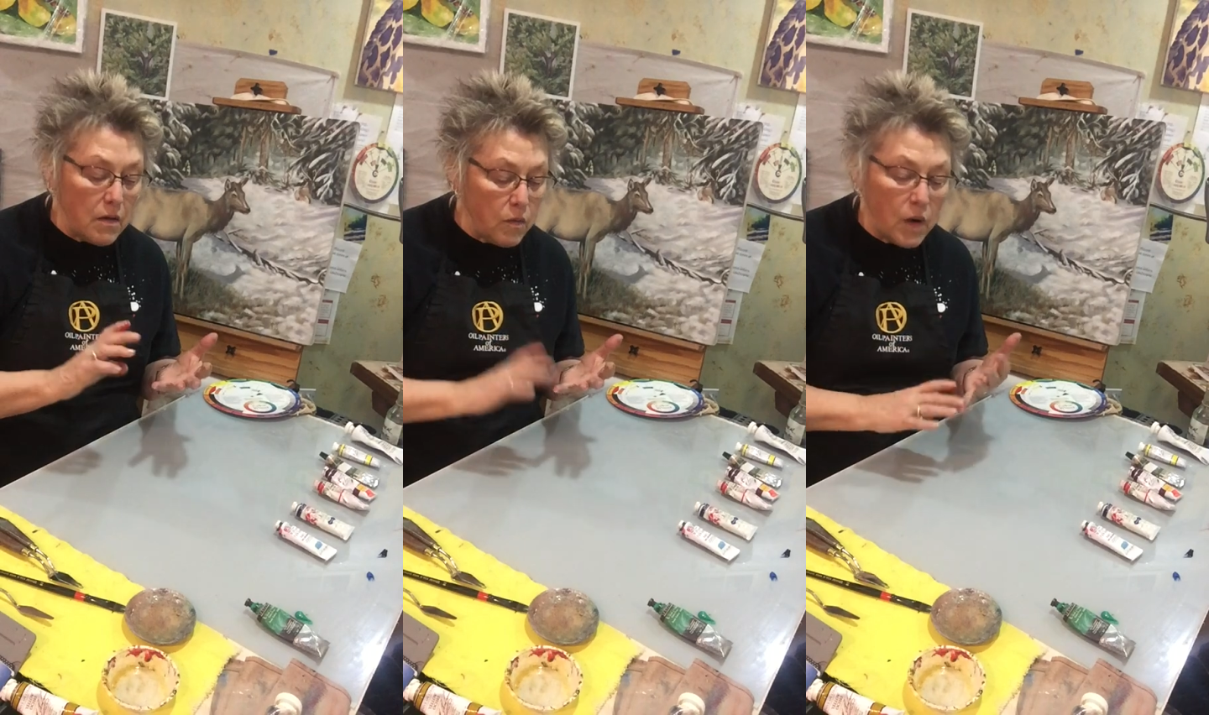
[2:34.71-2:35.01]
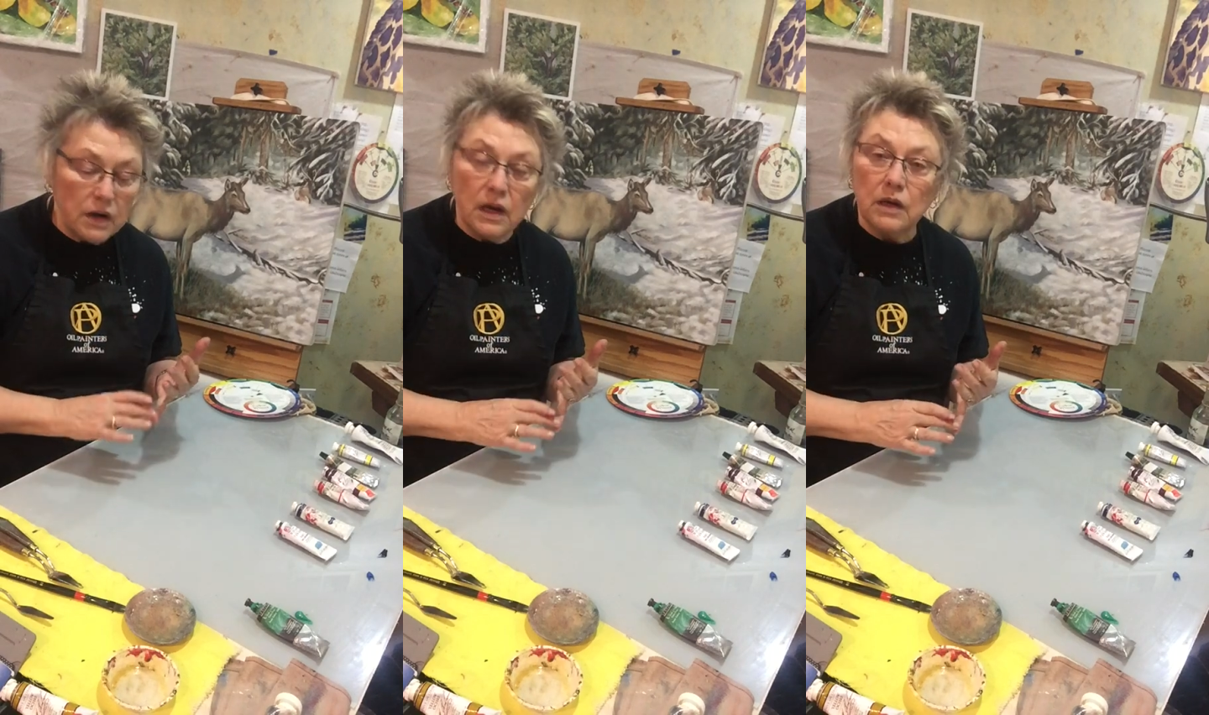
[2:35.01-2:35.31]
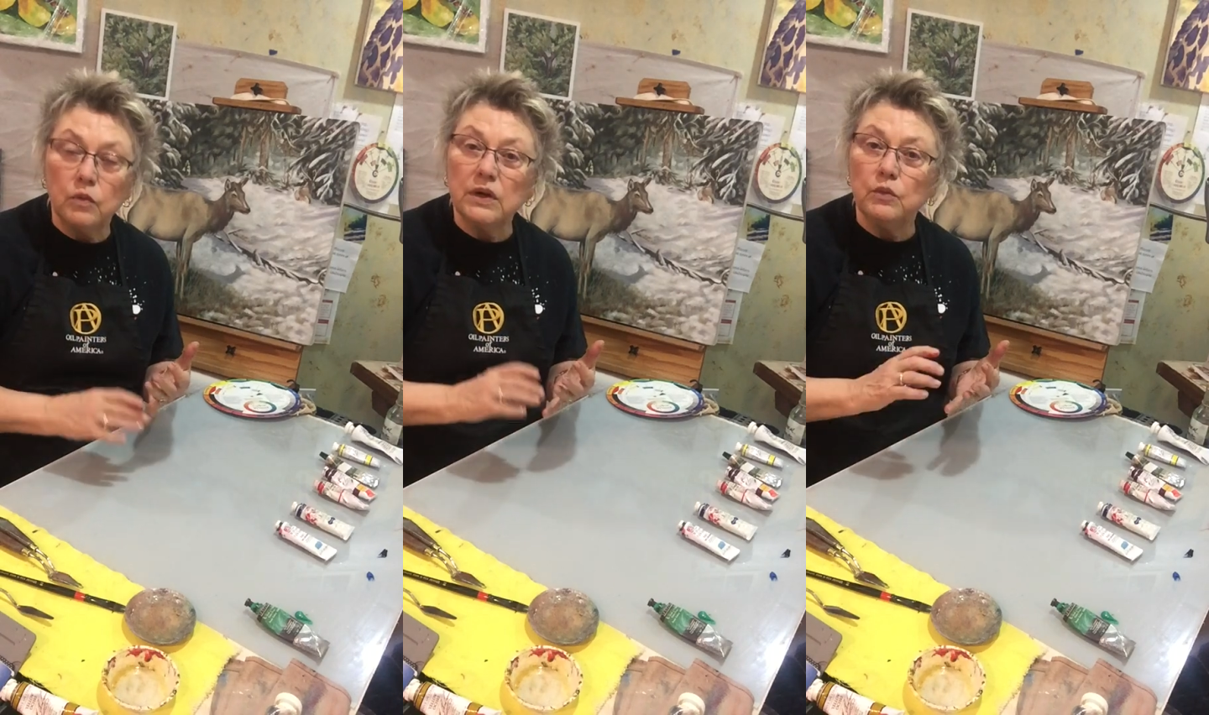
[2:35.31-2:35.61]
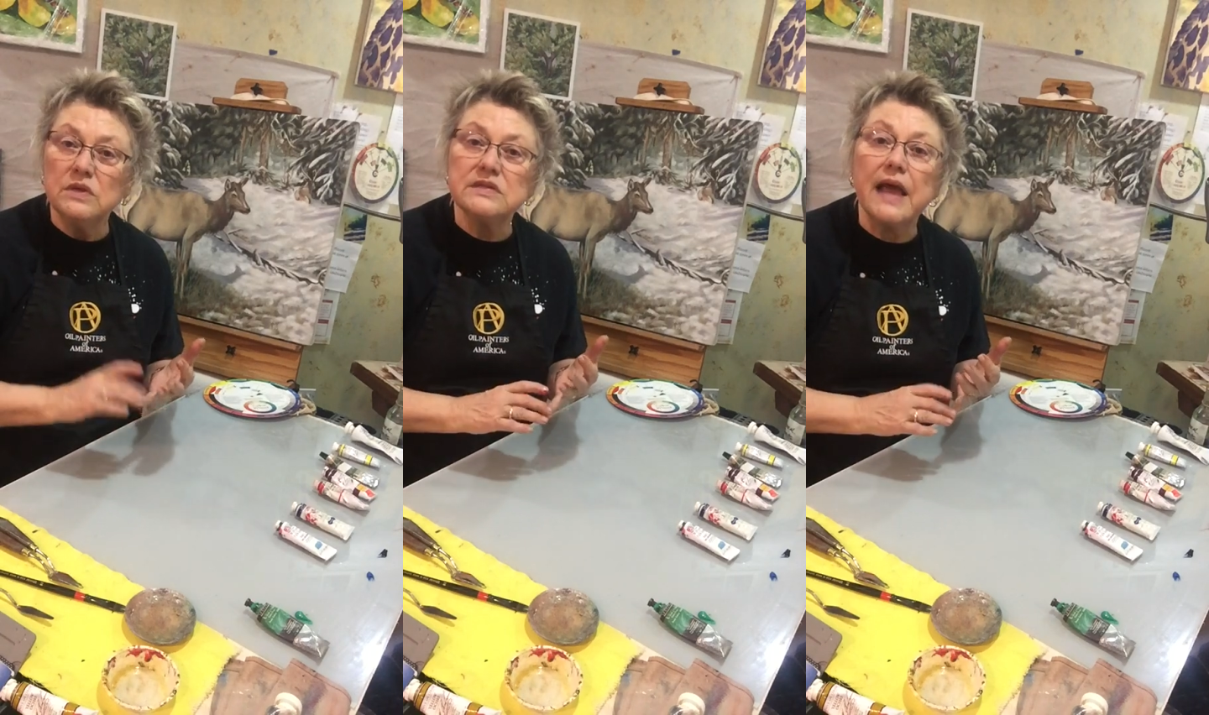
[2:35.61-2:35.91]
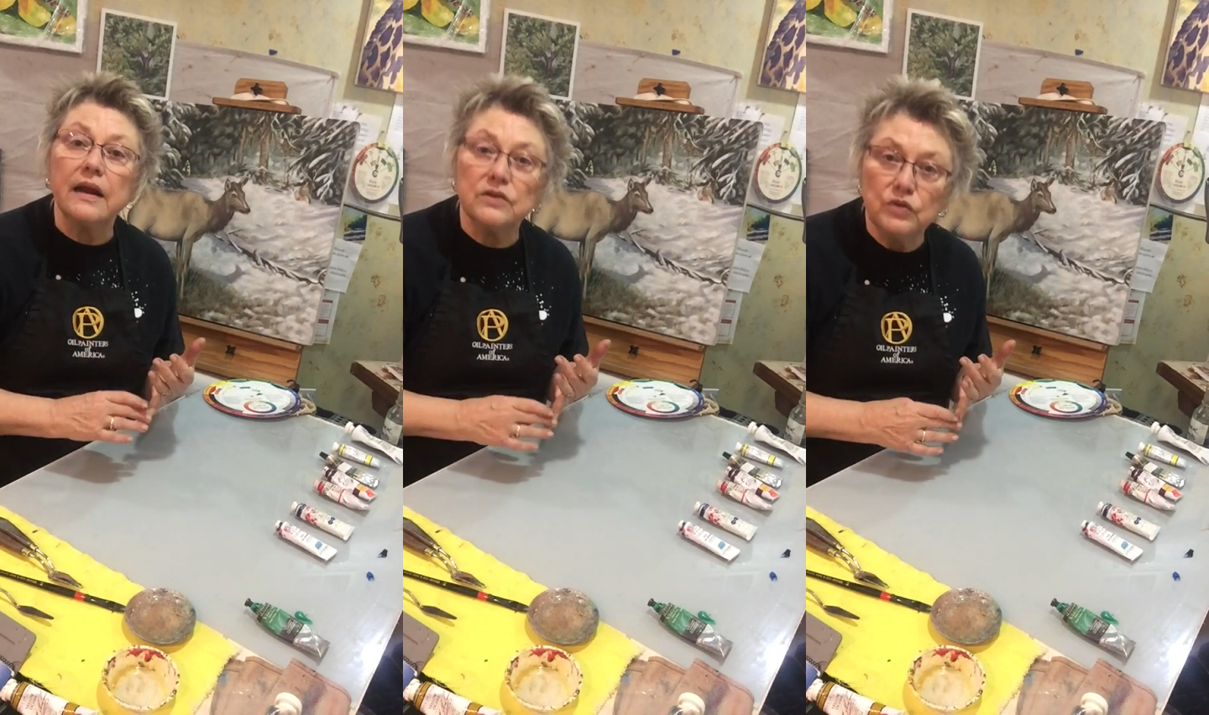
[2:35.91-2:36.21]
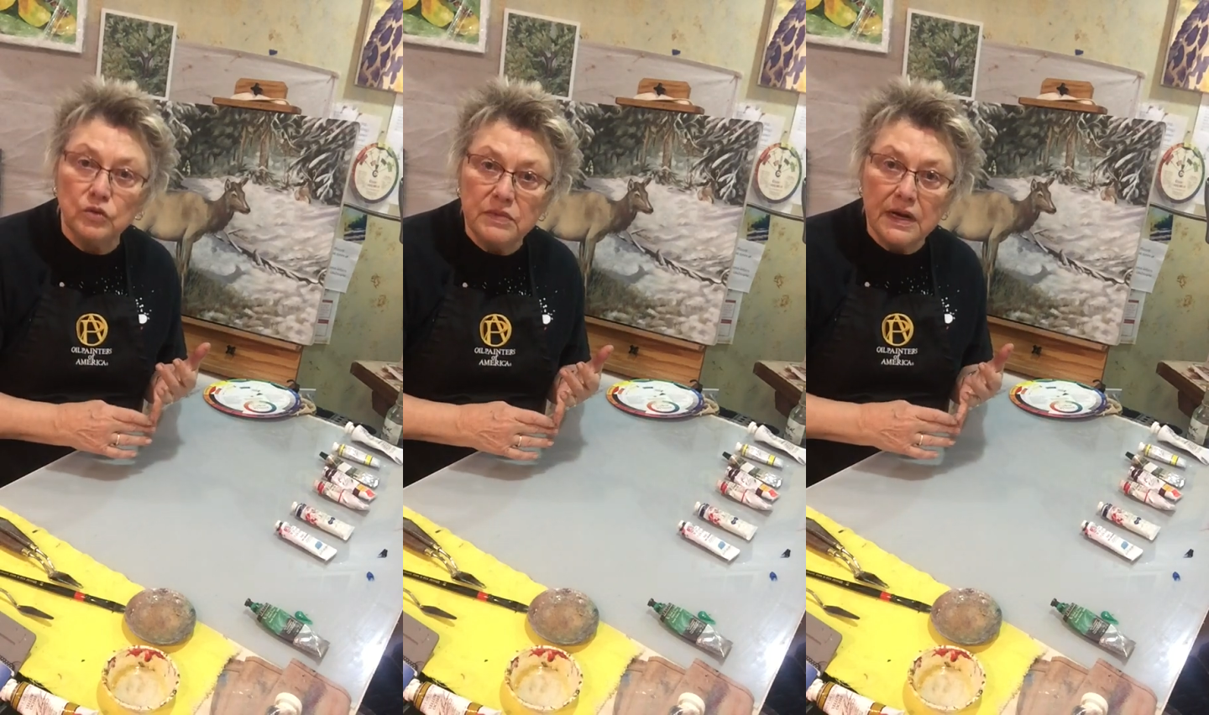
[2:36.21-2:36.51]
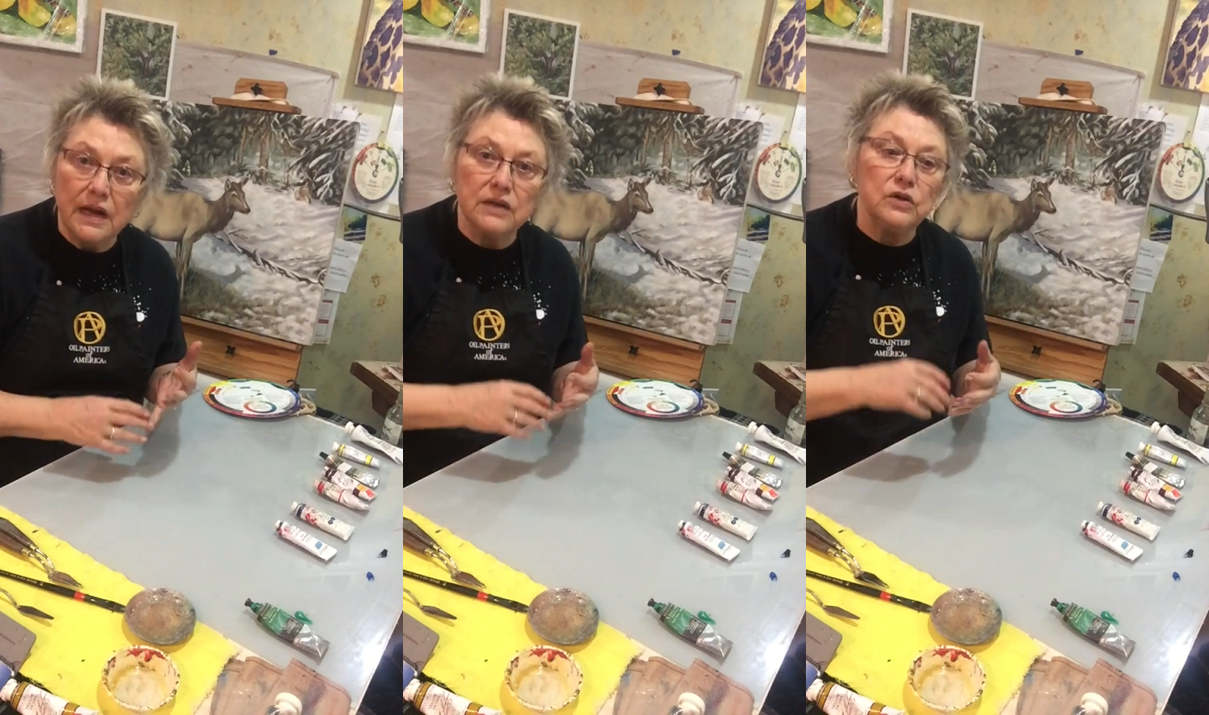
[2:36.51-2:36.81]
oh, what was that tube
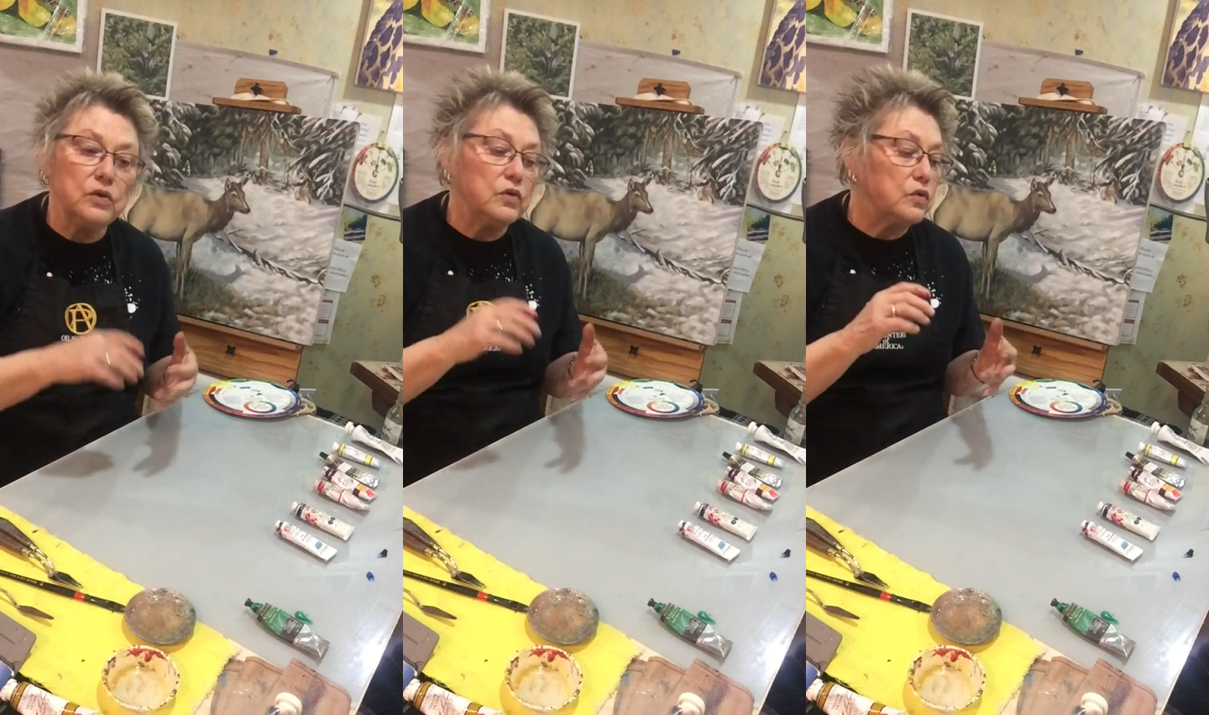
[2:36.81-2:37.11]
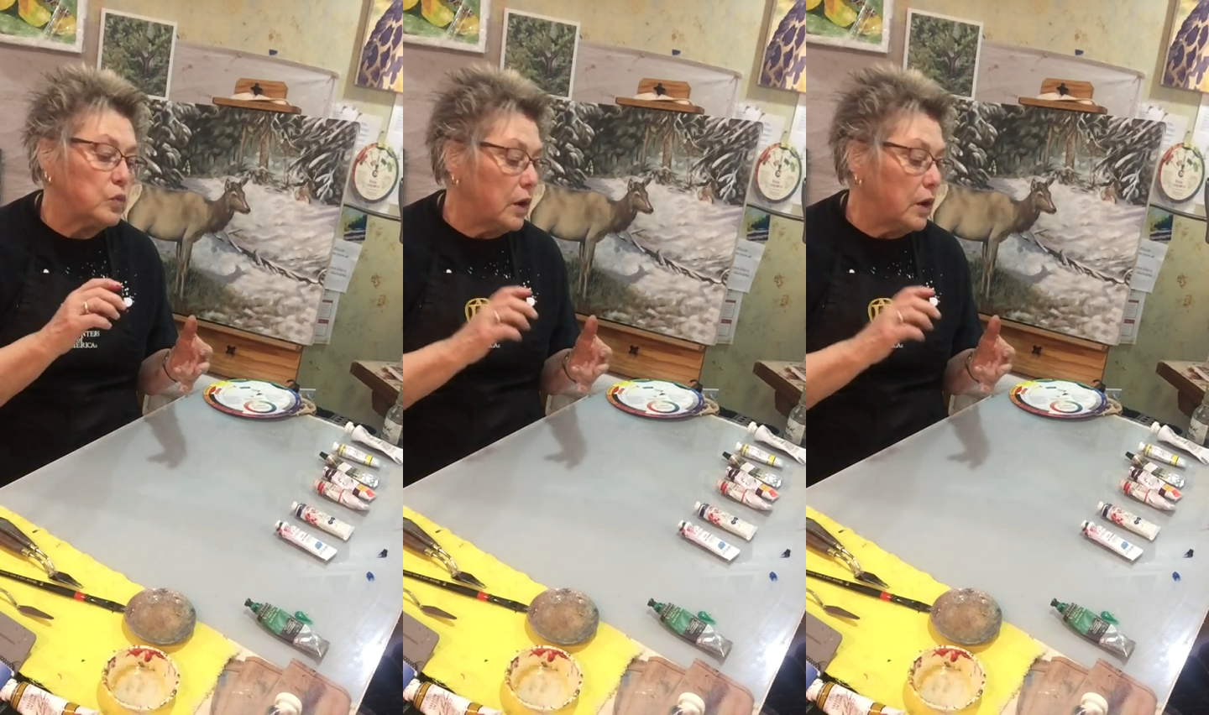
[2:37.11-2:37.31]
that I used?